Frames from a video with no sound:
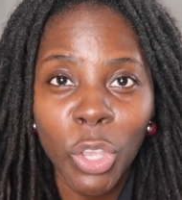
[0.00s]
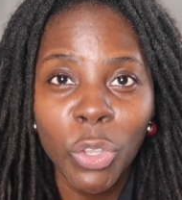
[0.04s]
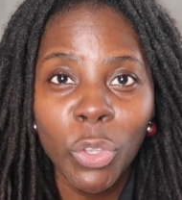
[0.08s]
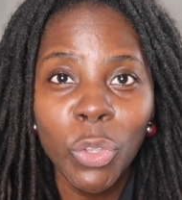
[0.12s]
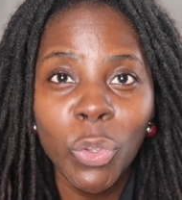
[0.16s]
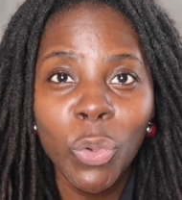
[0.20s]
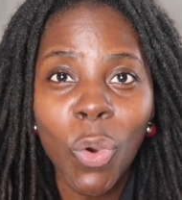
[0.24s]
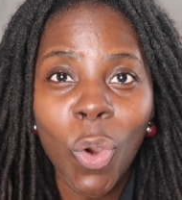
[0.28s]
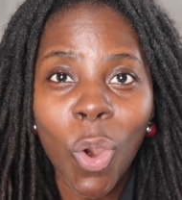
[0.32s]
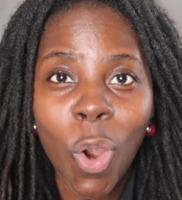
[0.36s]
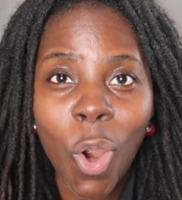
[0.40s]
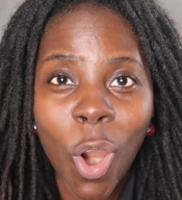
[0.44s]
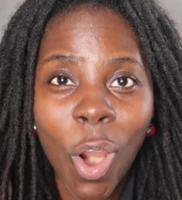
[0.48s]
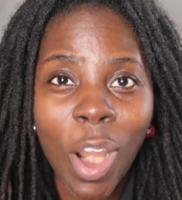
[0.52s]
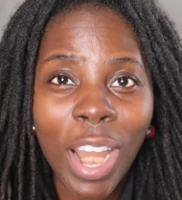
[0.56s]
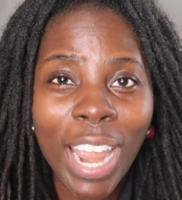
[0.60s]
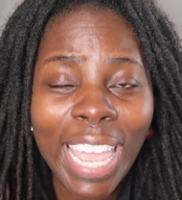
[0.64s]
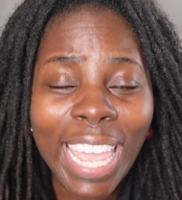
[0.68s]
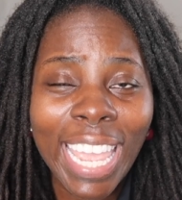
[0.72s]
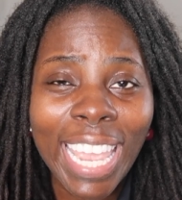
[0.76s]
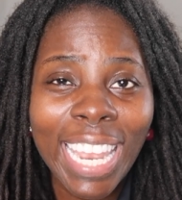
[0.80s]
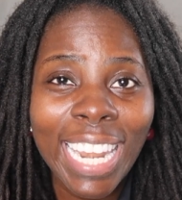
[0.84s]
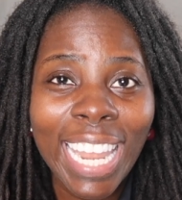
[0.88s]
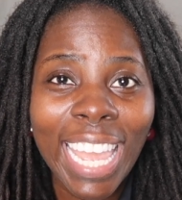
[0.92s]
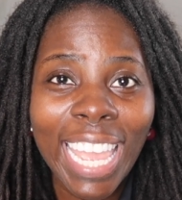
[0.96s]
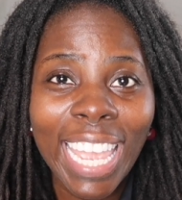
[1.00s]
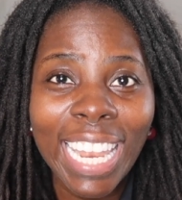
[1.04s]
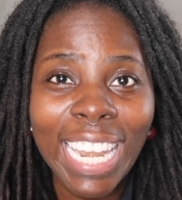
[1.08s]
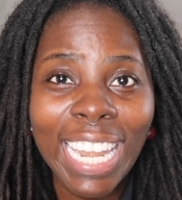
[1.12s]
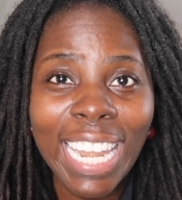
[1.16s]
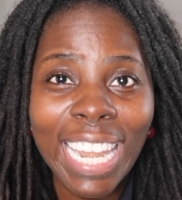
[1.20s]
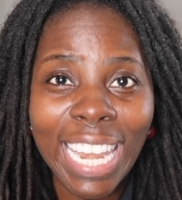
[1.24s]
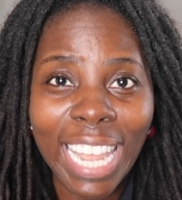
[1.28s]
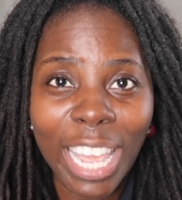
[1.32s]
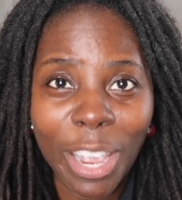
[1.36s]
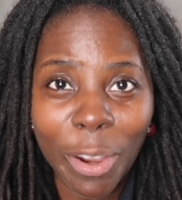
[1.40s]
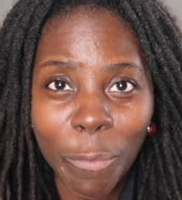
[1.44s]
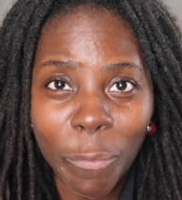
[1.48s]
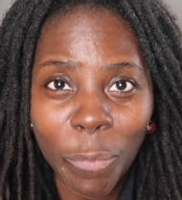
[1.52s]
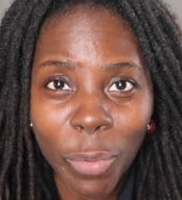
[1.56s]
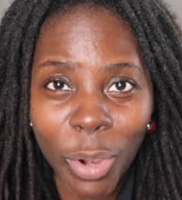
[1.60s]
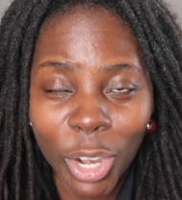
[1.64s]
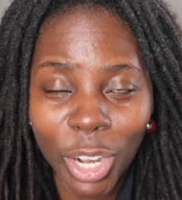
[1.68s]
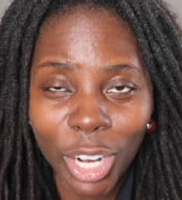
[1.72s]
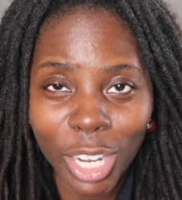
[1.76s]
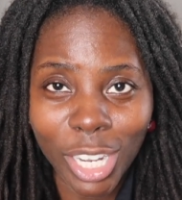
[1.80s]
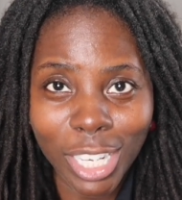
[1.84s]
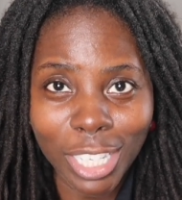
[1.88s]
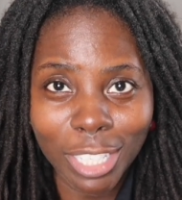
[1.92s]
you are in a network